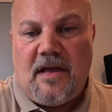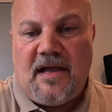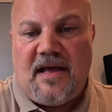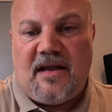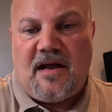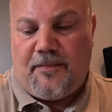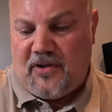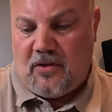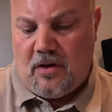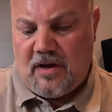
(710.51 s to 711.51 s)
I got a
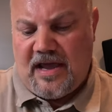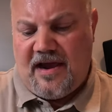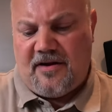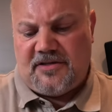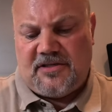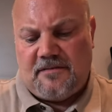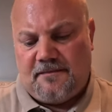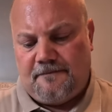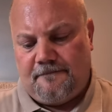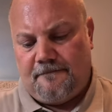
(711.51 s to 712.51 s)
couple long hairs.
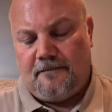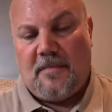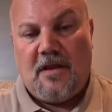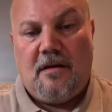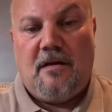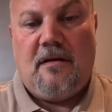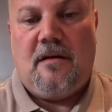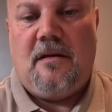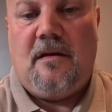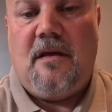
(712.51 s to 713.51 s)

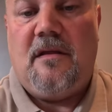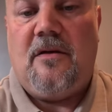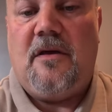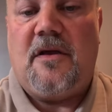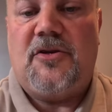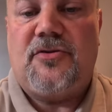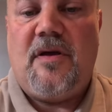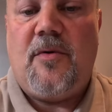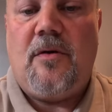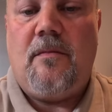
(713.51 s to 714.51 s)
Either you can
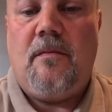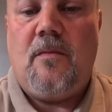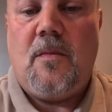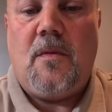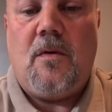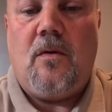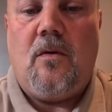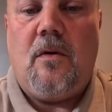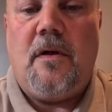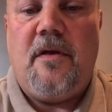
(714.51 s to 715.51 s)
trim them
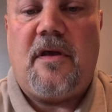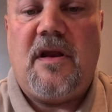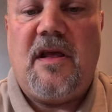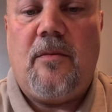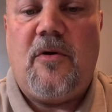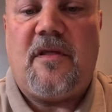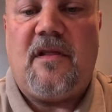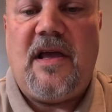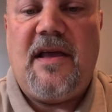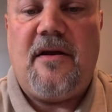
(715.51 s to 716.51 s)
or you can hit them with a
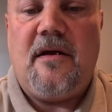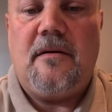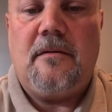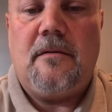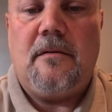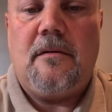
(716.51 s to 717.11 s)
lighter